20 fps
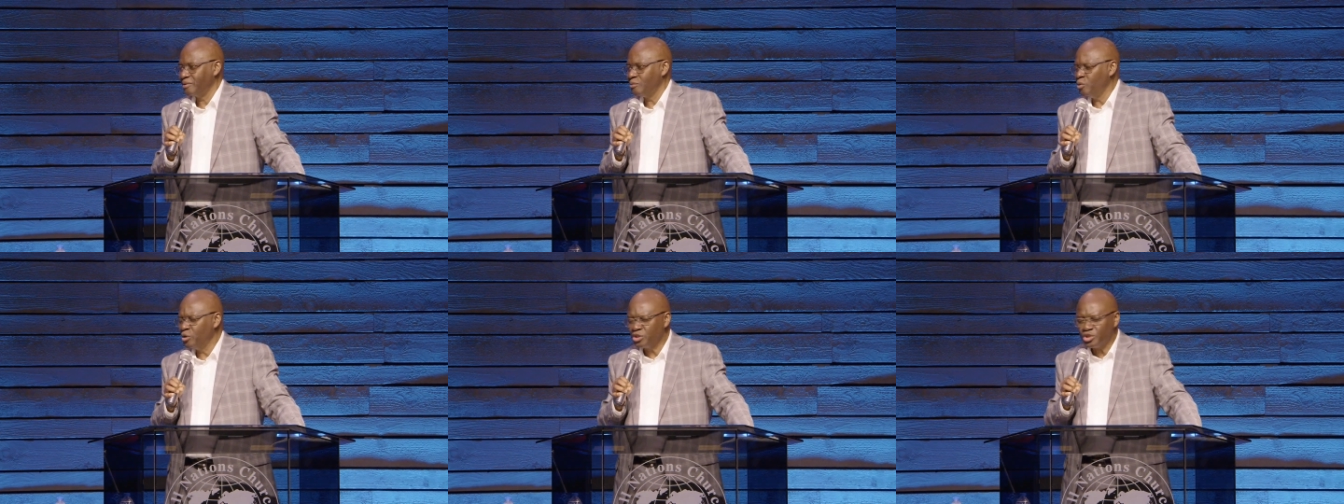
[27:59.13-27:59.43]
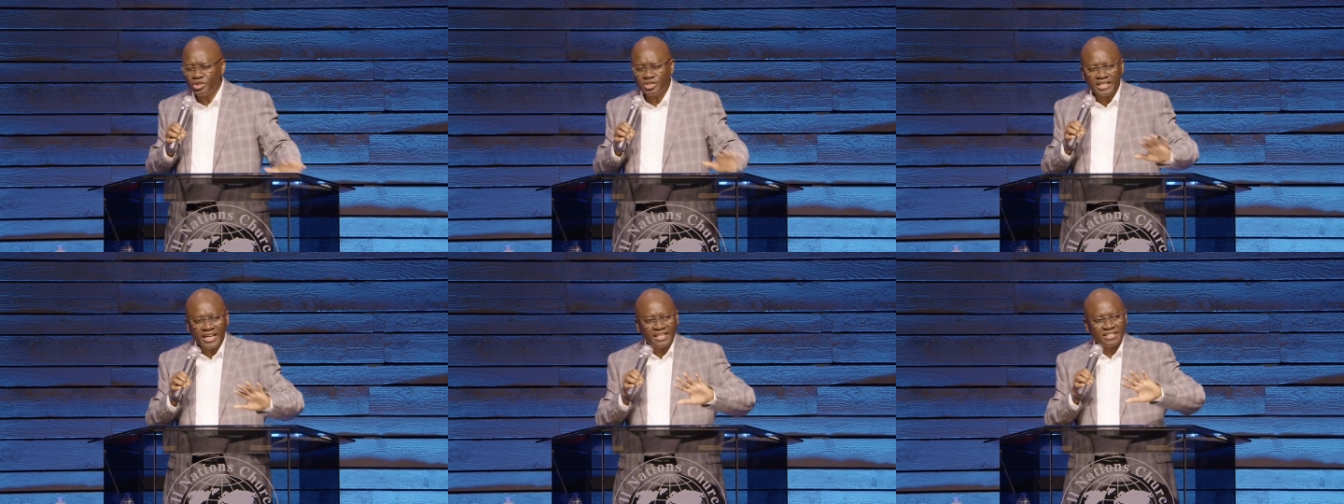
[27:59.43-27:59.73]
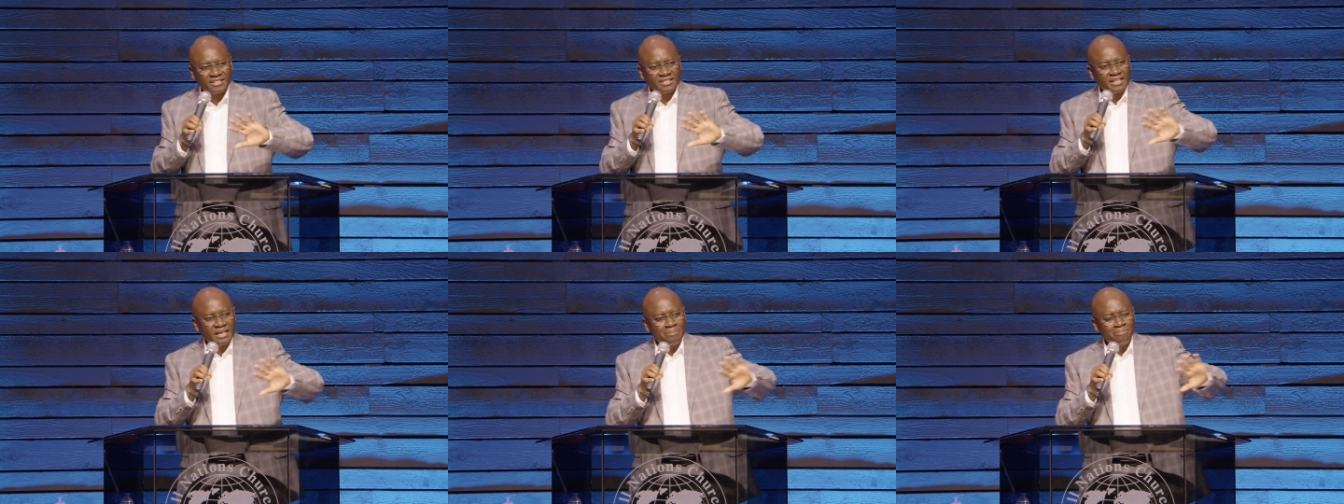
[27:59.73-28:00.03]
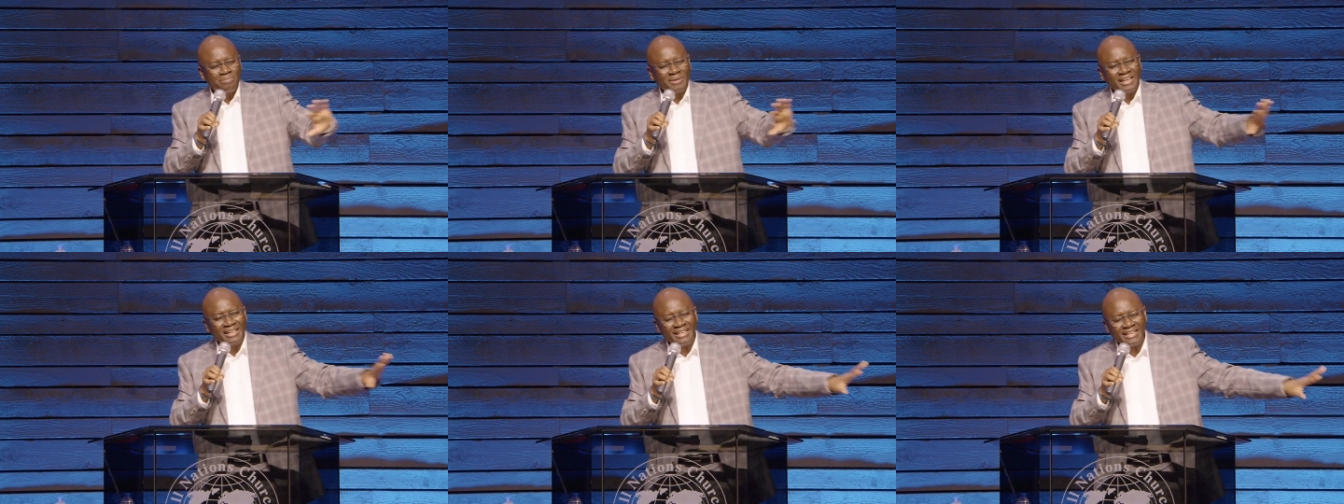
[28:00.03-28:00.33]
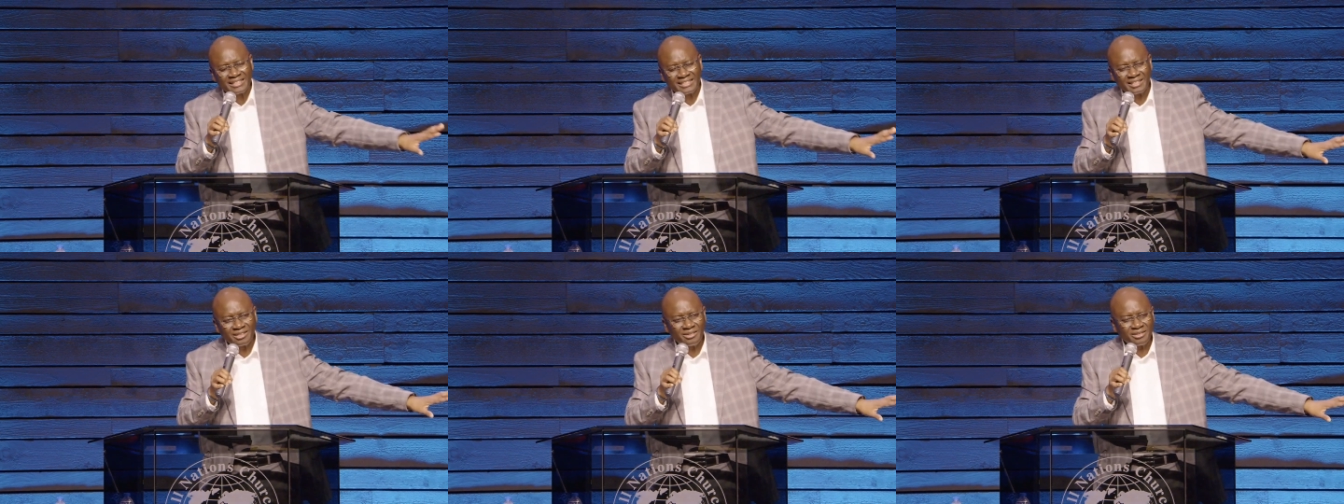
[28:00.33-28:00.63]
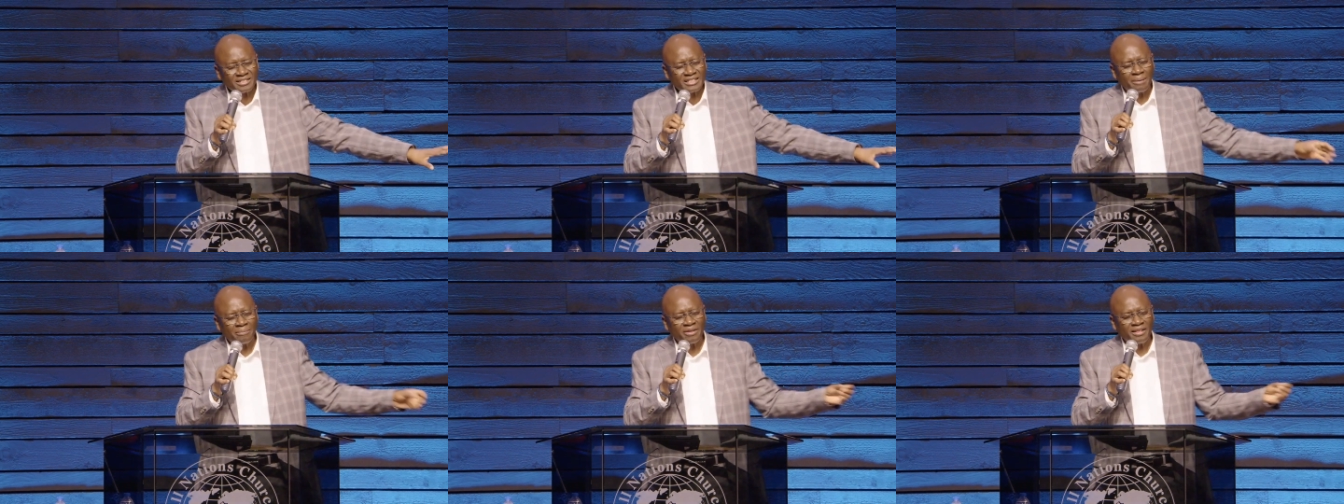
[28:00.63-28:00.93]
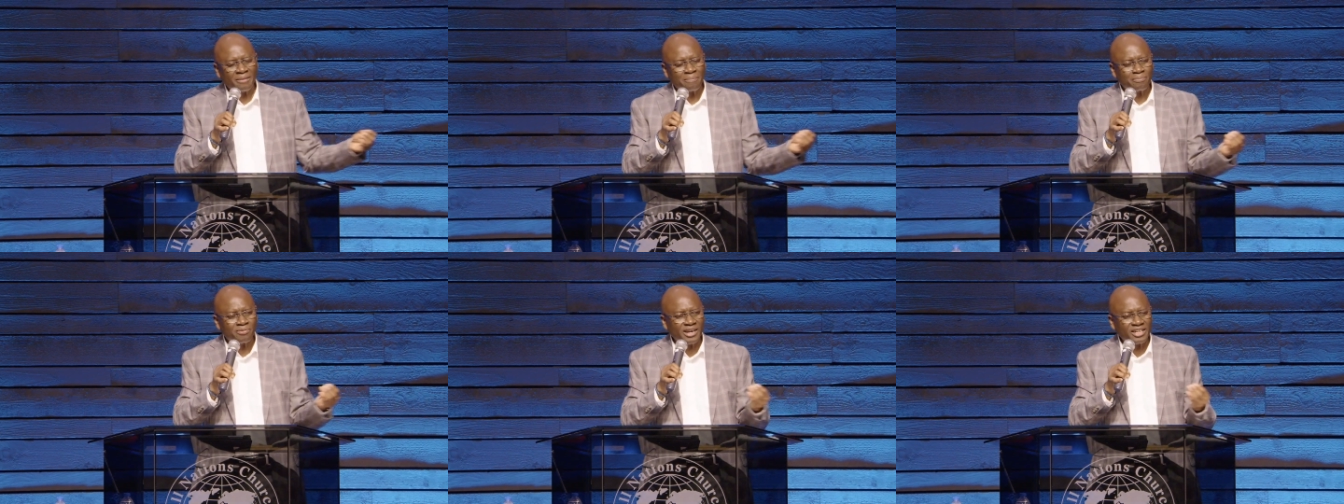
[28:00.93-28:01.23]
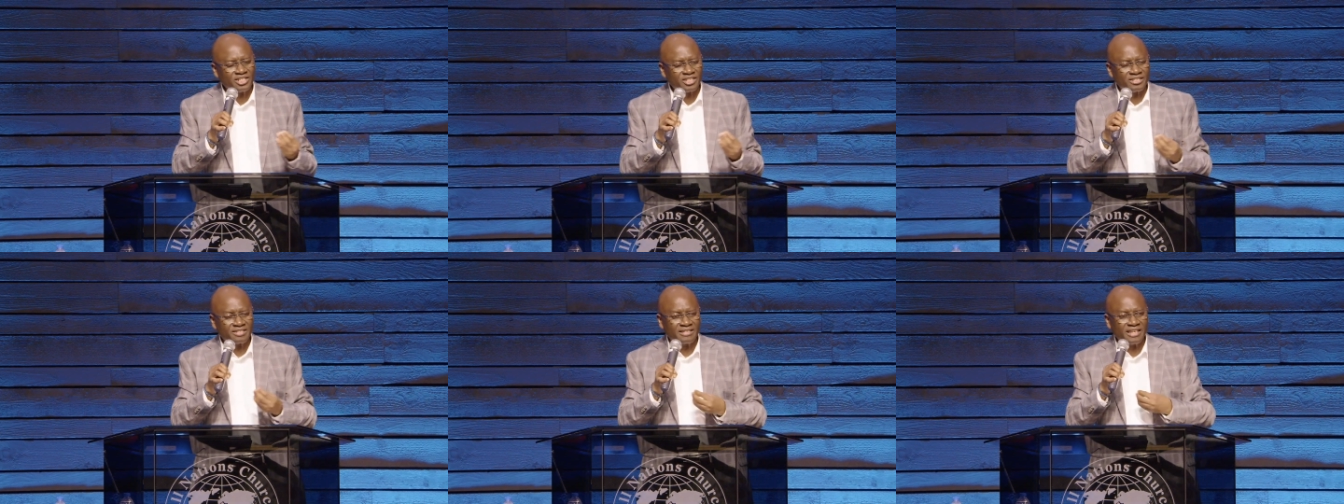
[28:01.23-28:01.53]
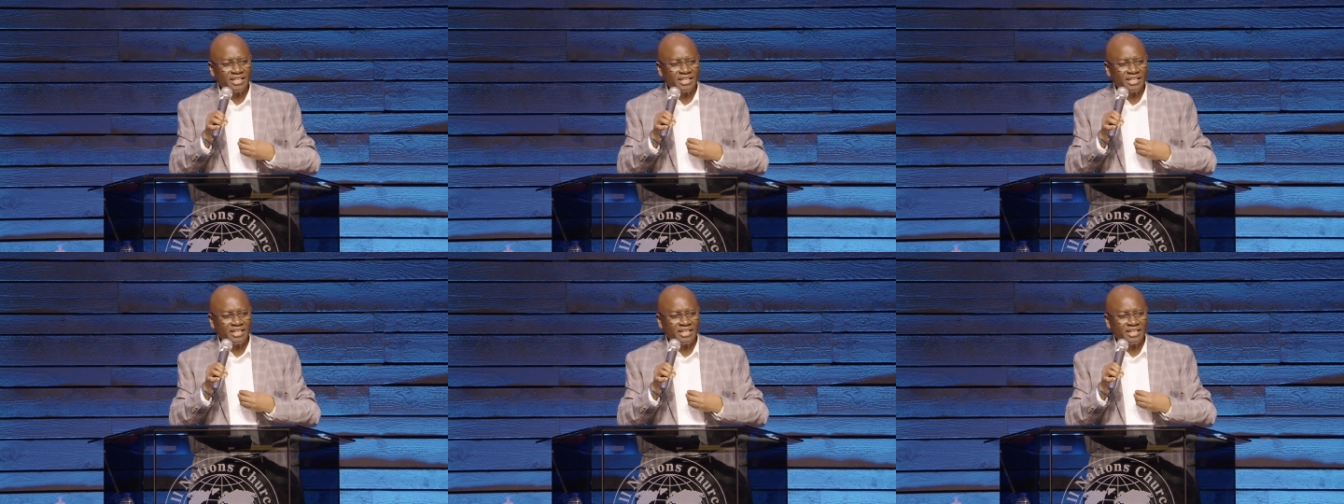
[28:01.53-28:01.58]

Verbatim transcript: Would you just belittle some of the precious